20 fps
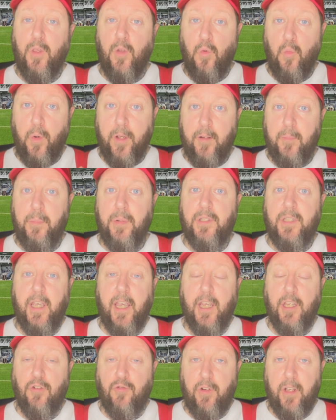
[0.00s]
win
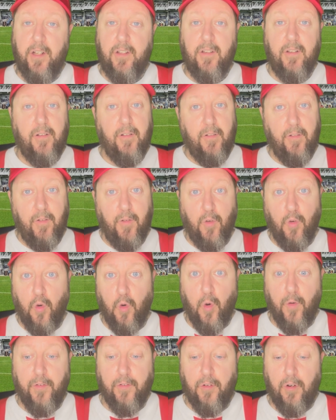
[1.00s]
percentage rate
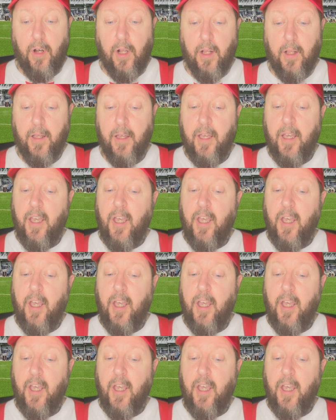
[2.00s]
overall.